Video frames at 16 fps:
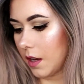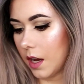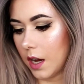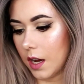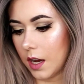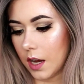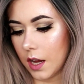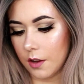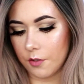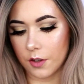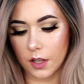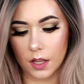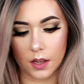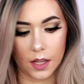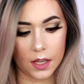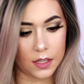I
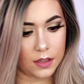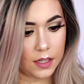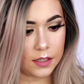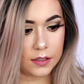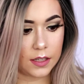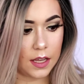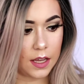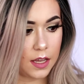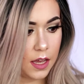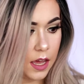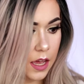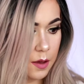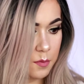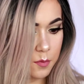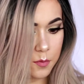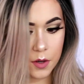really like that they
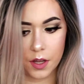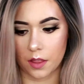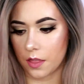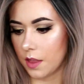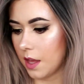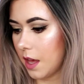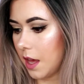came with